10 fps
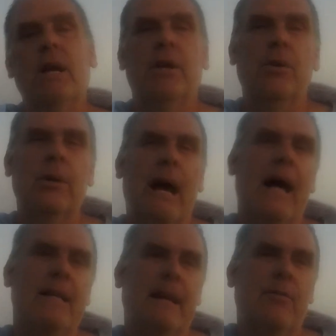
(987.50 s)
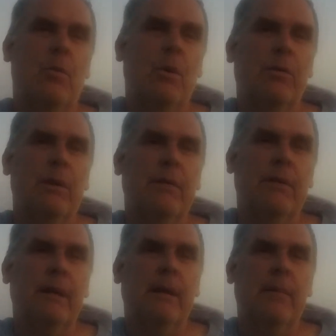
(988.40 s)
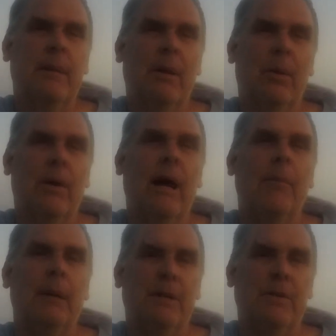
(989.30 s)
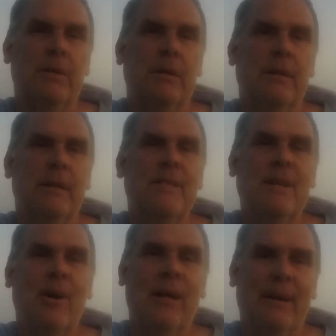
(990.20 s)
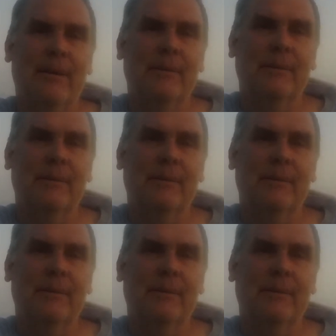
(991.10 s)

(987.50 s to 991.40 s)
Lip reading: You guys have a wonderful evening. May Lord God bless you. See y'all later.